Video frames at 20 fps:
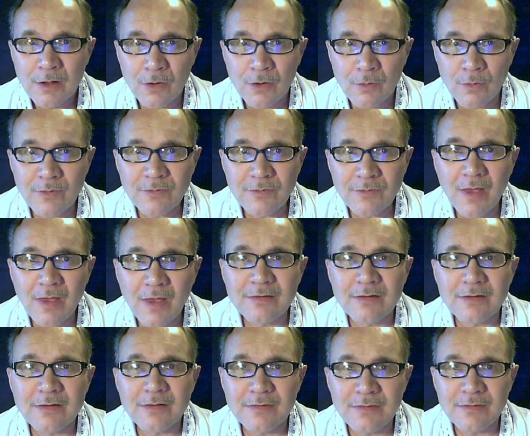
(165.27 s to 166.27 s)
Orissa has
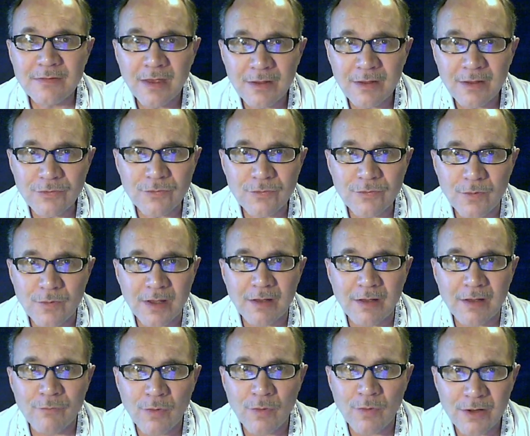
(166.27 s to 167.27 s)
a history
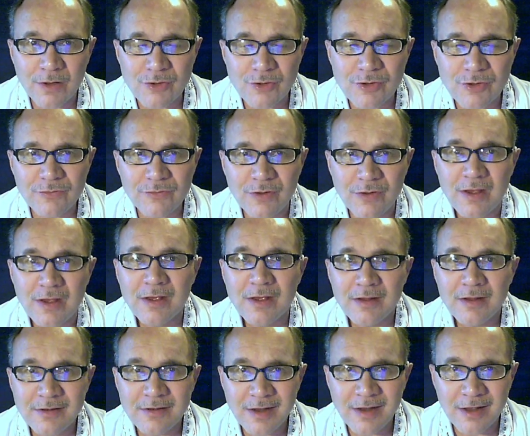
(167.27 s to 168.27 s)
of religious
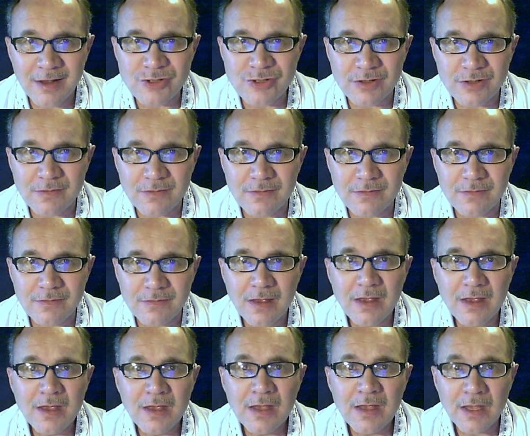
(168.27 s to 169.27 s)
tensions
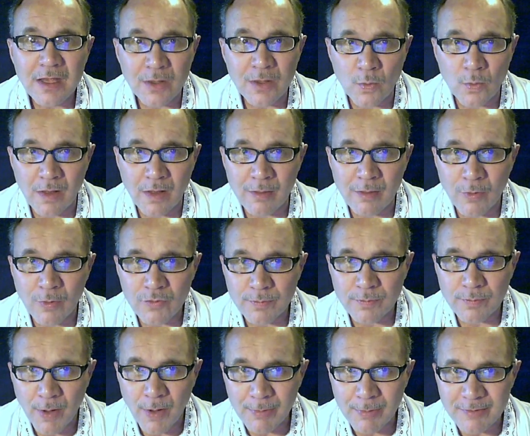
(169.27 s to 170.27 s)
in one of the
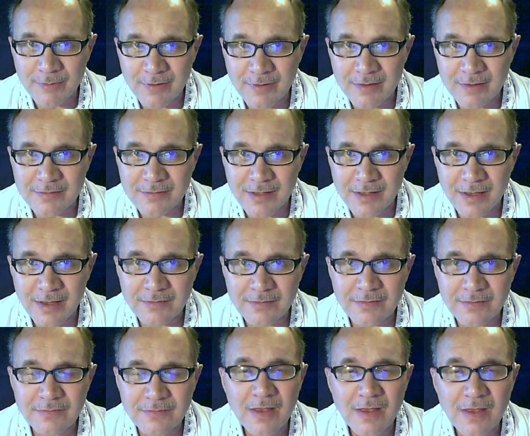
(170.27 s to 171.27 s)
most publicized
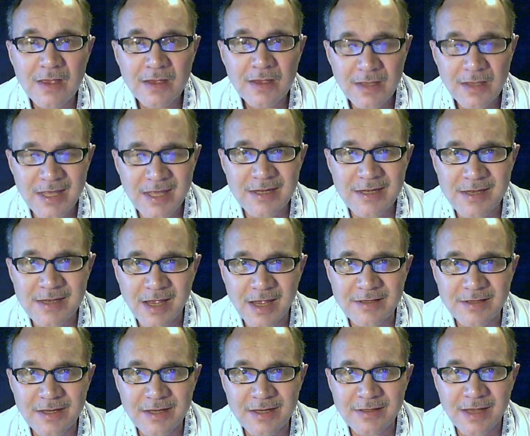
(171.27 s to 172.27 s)
cases in
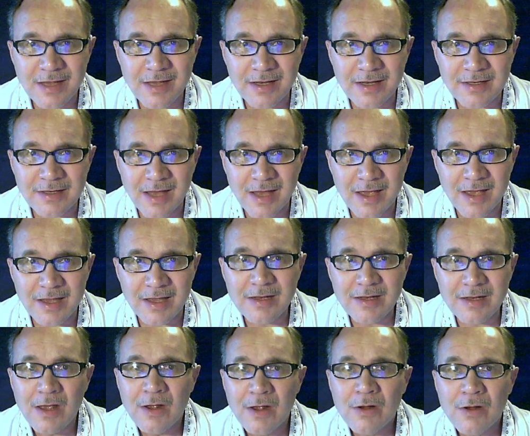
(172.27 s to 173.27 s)

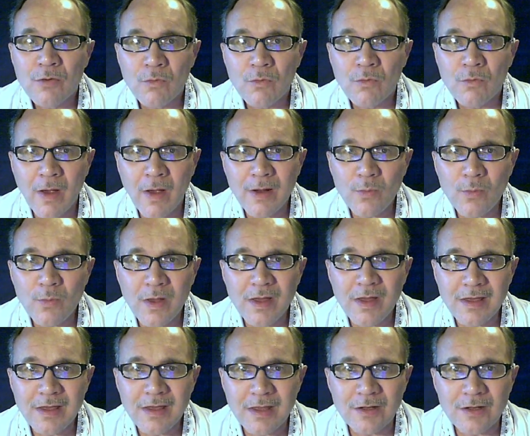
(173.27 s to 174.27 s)
1999, right
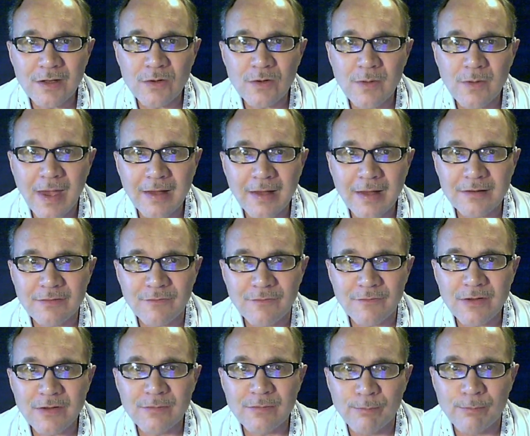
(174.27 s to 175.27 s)
wing Hindu
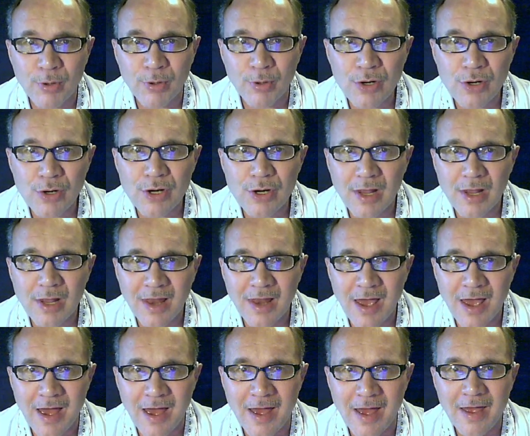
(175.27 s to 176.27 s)
activists burned
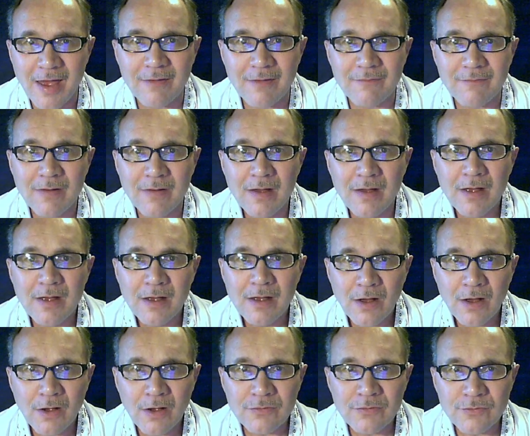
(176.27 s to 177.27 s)
alive
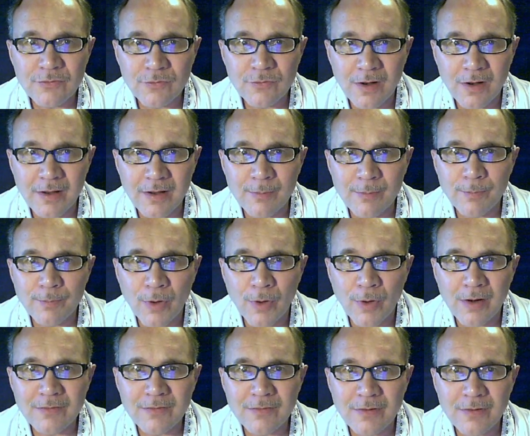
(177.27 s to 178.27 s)
Australian
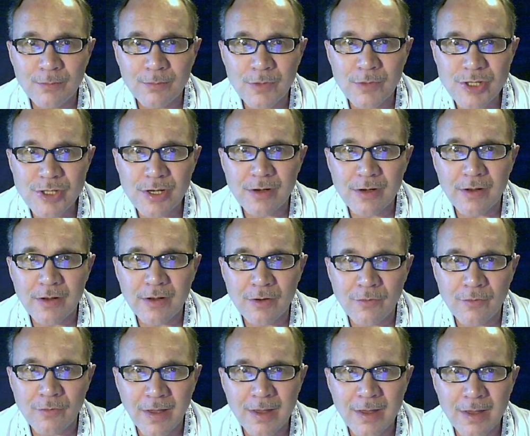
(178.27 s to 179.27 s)
Protestant missionary
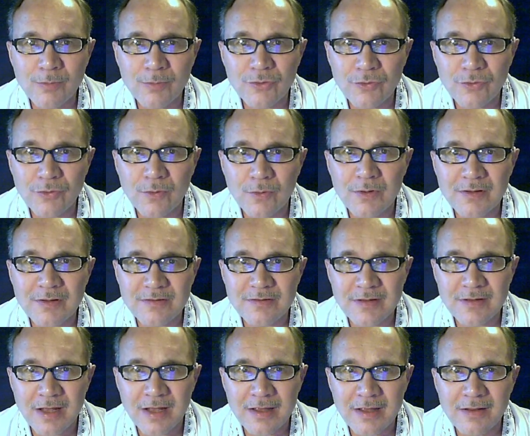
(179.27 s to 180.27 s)
Graham Stewart
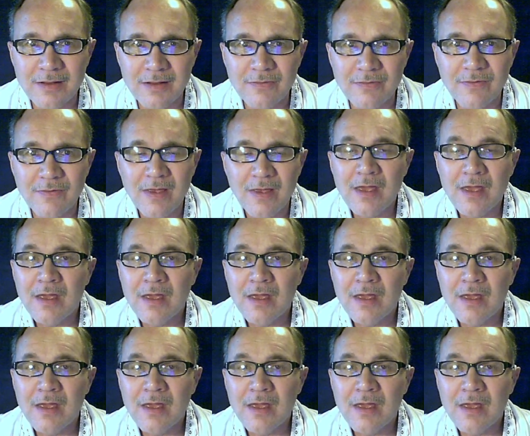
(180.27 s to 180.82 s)
Staines